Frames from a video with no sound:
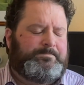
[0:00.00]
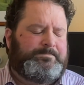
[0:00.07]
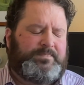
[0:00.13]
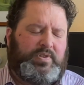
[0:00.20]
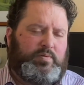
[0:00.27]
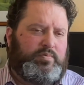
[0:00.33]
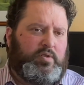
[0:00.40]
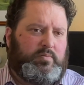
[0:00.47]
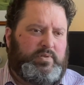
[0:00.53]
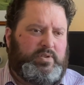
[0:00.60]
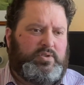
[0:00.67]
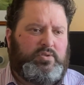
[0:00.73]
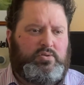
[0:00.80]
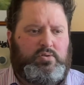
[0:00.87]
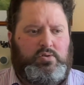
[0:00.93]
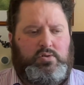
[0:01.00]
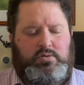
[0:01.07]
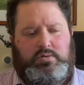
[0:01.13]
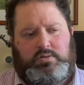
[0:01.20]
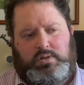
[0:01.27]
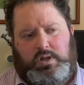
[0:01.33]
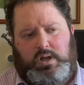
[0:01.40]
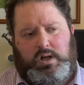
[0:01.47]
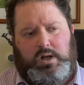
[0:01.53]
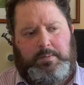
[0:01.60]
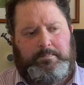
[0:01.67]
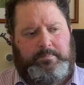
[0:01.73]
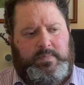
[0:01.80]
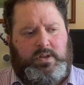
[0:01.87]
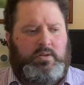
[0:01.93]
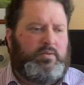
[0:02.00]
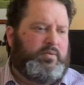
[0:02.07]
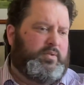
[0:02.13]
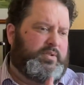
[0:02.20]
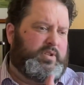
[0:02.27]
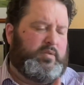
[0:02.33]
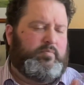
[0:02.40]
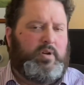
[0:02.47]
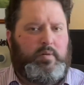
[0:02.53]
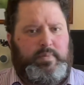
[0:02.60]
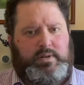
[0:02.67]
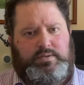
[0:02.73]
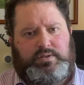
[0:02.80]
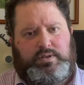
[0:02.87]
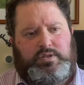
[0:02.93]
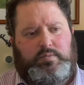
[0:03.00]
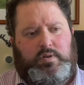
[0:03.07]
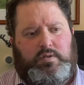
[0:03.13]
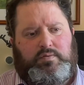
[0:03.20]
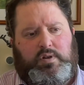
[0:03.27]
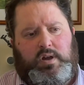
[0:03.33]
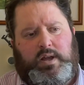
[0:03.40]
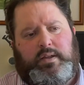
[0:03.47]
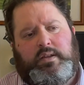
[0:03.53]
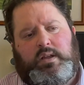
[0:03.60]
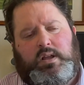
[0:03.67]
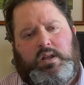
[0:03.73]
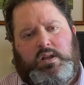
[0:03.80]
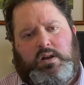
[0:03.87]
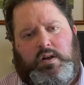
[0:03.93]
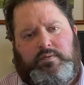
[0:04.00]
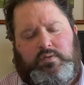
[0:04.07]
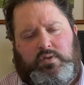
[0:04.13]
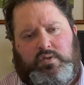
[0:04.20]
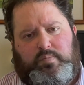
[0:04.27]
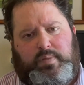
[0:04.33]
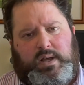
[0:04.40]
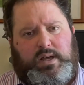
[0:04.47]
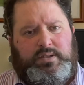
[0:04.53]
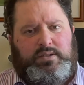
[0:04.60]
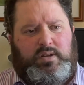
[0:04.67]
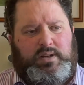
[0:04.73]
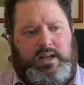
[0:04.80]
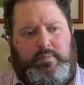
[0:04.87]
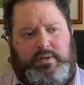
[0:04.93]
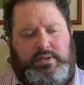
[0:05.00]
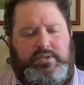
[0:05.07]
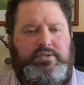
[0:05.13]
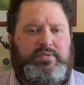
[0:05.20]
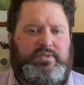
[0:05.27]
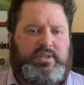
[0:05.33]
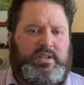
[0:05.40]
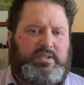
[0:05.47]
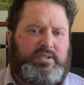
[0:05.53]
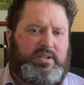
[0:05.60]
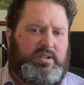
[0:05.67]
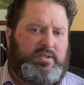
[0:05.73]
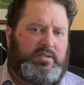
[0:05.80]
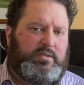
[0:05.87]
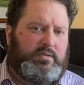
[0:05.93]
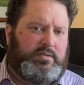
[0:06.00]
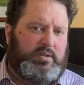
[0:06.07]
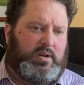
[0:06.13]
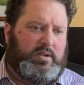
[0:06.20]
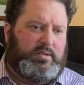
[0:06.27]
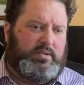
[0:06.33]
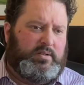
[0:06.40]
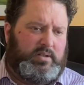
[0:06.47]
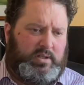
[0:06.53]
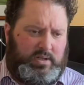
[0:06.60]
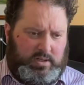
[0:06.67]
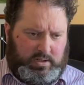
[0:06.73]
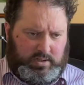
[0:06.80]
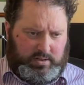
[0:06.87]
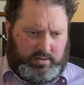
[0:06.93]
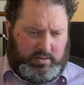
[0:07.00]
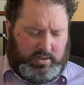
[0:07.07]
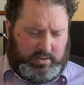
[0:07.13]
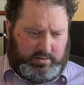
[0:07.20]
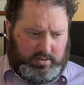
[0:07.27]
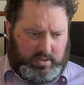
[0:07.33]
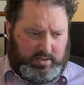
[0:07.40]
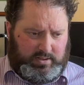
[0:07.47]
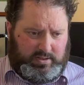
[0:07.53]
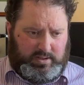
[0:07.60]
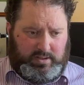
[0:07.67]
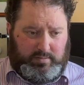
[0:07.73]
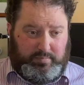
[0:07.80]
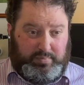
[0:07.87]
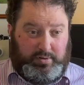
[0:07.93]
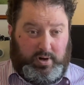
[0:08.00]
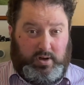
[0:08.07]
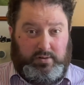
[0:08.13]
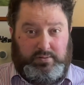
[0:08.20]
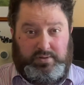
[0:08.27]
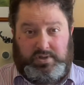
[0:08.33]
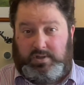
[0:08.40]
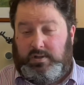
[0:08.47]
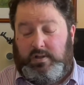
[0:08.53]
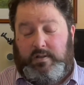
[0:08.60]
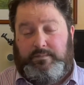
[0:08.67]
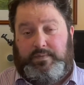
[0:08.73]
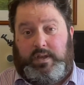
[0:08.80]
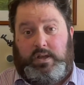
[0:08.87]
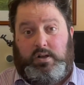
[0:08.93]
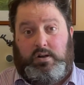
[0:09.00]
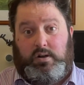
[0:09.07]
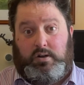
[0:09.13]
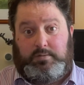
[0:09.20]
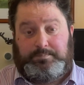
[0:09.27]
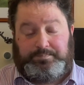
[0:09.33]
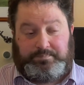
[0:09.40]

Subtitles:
You probably saw, you can see, might be able to see to my right, I've got the Bear Dynamics, the DT990 Pros. They are